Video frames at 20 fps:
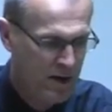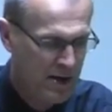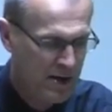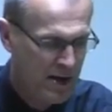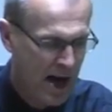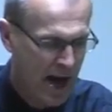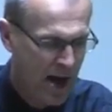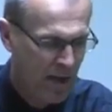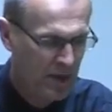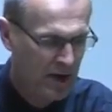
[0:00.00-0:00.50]

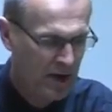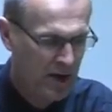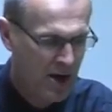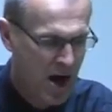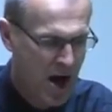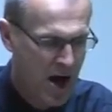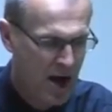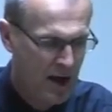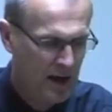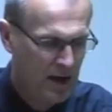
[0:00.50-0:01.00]
And the
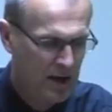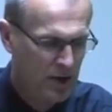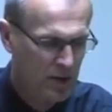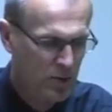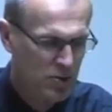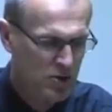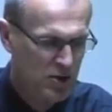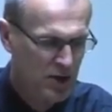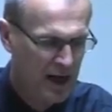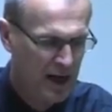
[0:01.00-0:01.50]
God in
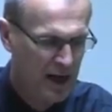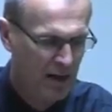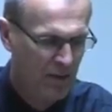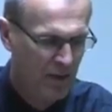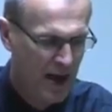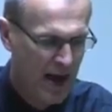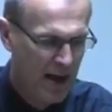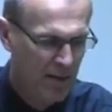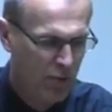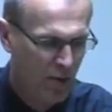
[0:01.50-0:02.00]
whose hand
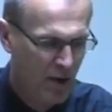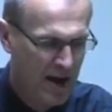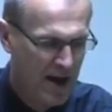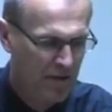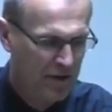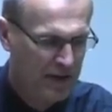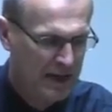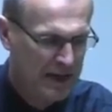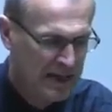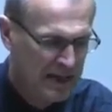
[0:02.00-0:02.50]
thy
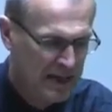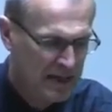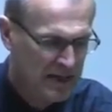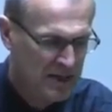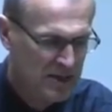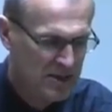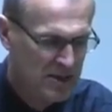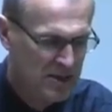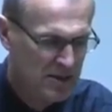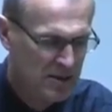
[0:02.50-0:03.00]
breath
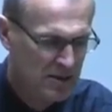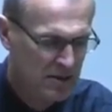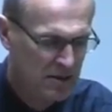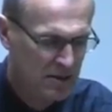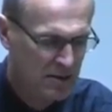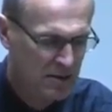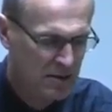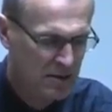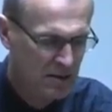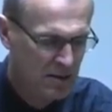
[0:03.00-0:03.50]
is,
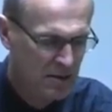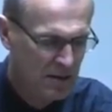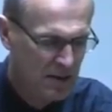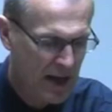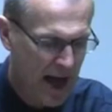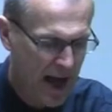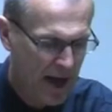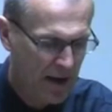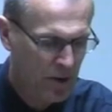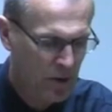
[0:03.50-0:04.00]

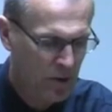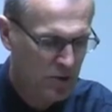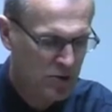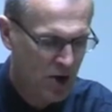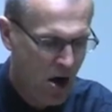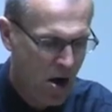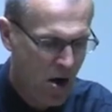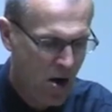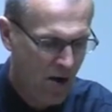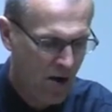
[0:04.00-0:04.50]
and whose
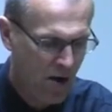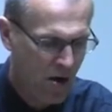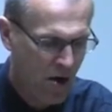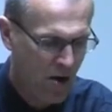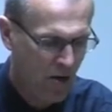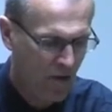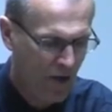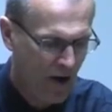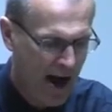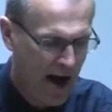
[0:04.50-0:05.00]
are
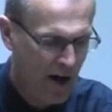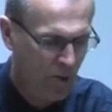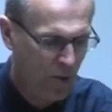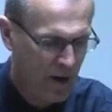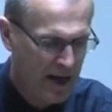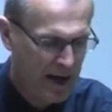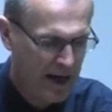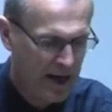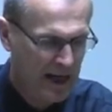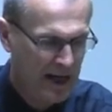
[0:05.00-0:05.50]
all thy
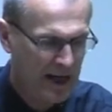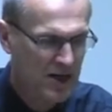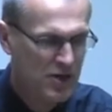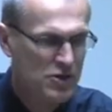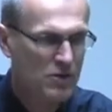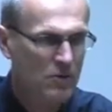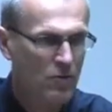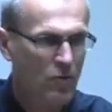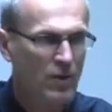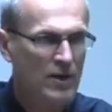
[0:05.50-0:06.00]

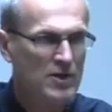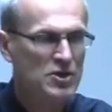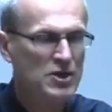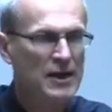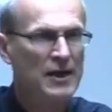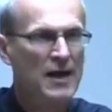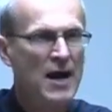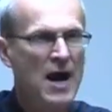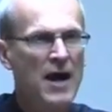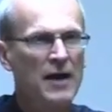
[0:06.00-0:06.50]
ways, what's
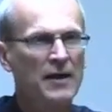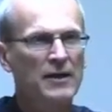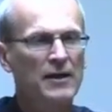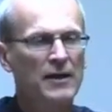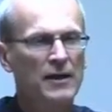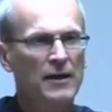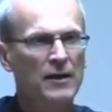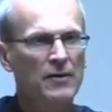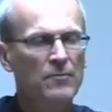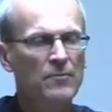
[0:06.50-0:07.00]
he not
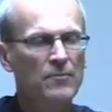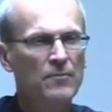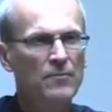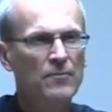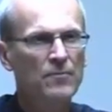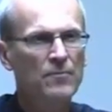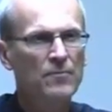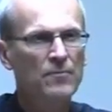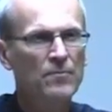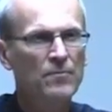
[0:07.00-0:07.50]
done?
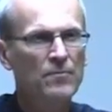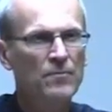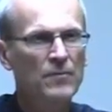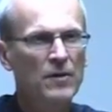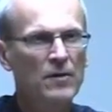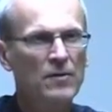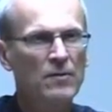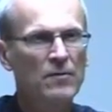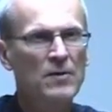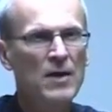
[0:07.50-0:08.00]
Not
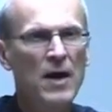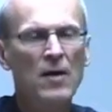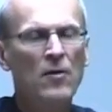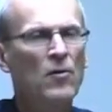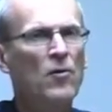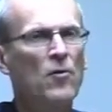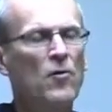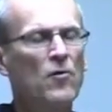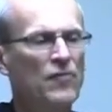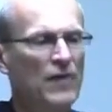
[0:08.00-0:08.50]
glorified not
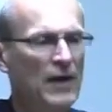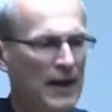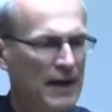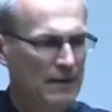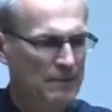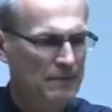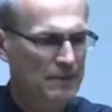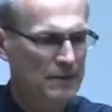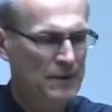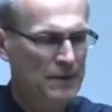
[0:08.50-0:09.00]
him.
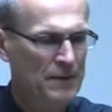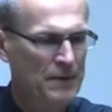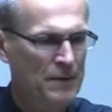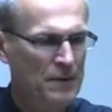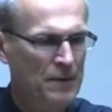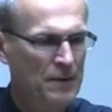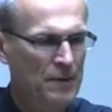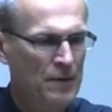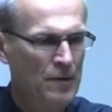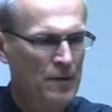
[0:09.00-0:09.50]

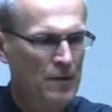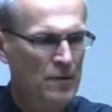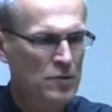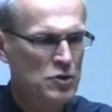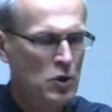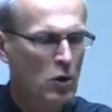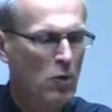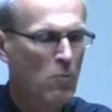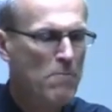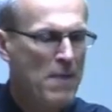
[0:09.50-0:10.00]

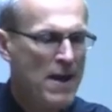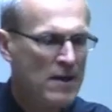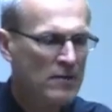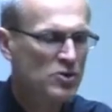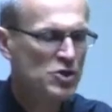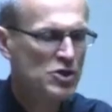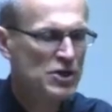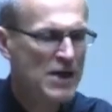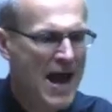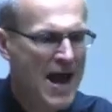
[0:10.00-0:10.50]
So
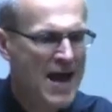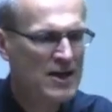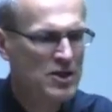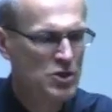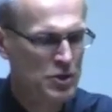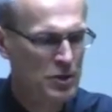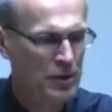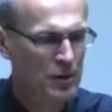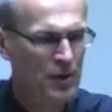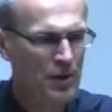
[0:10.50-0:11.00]

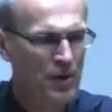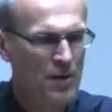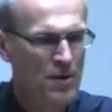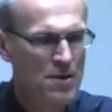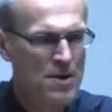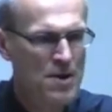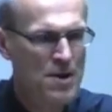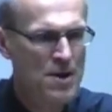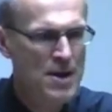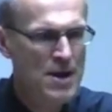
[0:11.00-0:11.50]

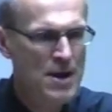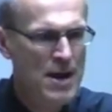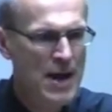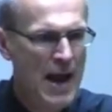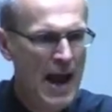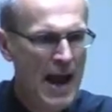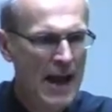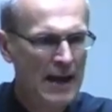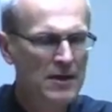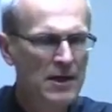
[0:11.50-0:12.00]
Belshazzar
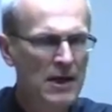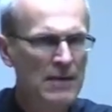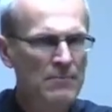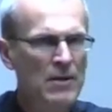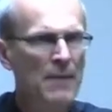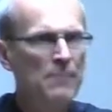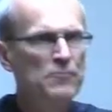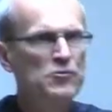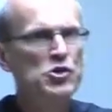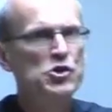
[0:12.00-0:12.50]
had come
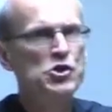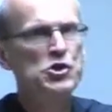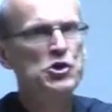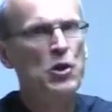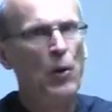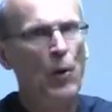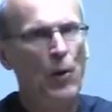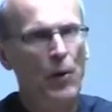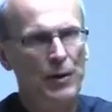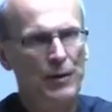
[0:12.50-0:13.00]
up
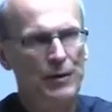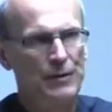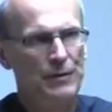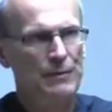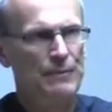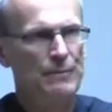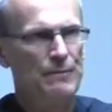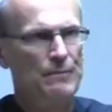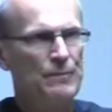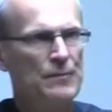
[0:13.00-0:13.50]
short.
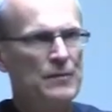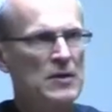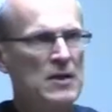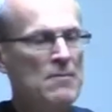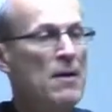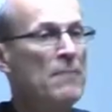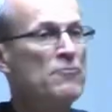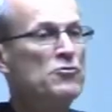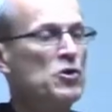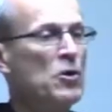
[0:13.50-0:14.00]
Come
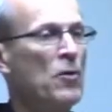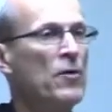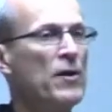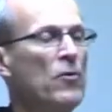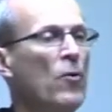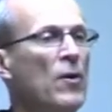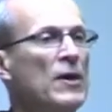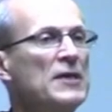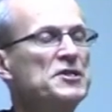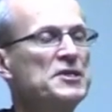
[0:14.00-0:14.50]
up short
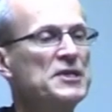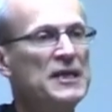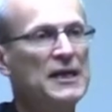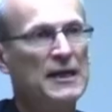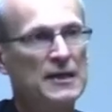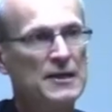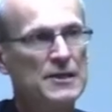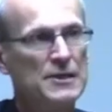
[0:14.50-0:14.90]
in what sense?